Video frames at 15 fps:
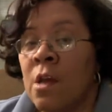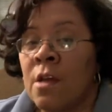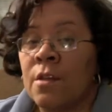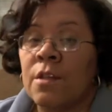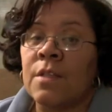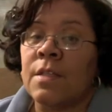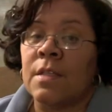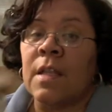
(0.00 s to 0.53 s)

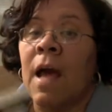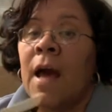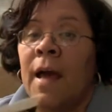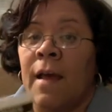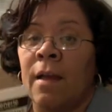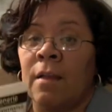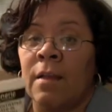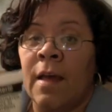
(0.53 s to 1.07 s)

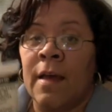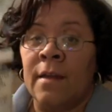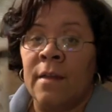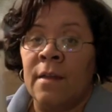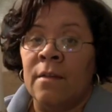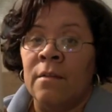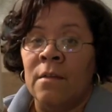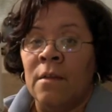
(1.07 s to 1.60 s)
style, and
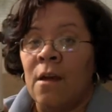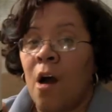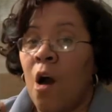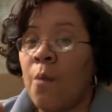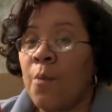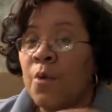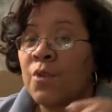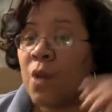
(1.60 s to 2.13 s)
it
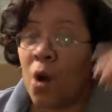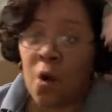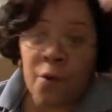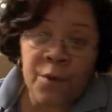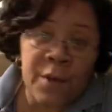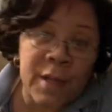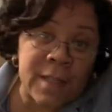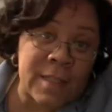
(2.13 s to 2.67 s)
almost
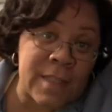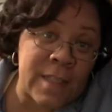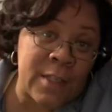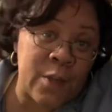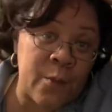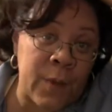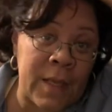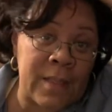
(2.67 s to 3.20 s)
over
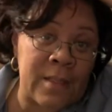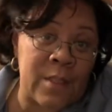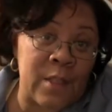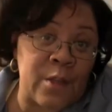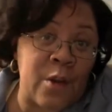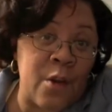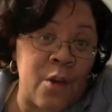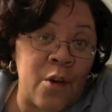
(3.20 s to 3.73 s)
accentuates the
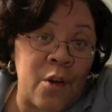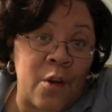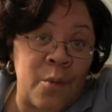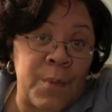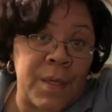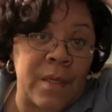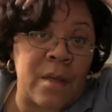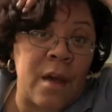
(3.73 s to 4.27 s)
curl,
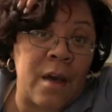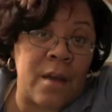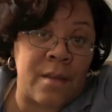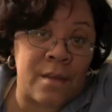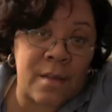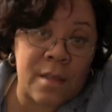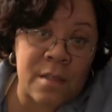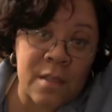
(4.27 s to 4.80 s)

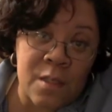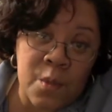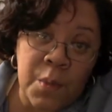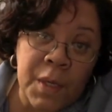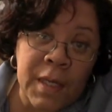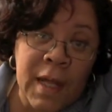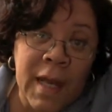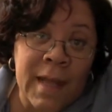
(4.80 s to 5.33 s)
because this is
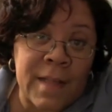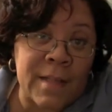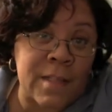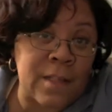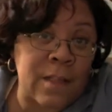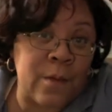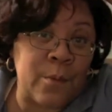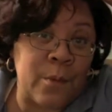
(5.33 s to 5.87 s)
what I
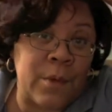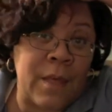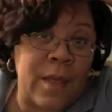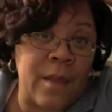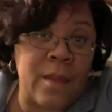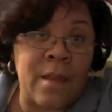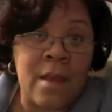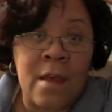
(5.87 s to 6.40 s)
ended up
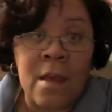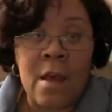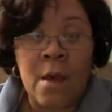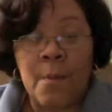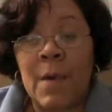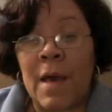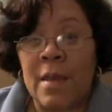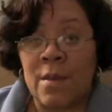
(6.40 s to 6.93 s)
with
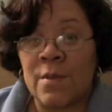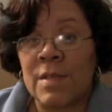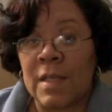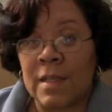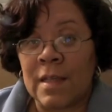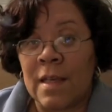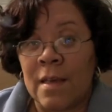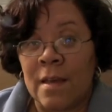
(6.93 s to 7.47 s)
by
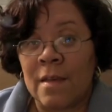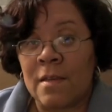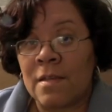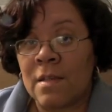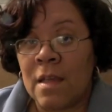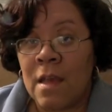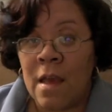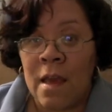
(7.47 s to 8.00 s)
using
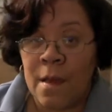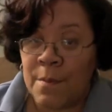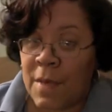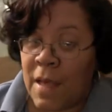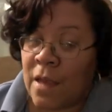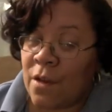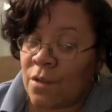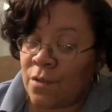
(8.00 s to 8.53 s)
this. And my
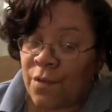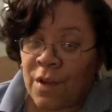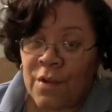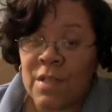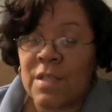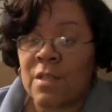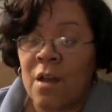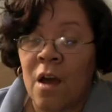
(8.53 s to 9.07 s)
hair is
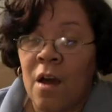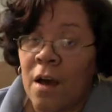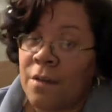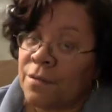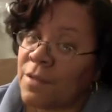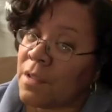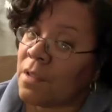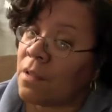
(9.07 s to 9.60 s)
very soft,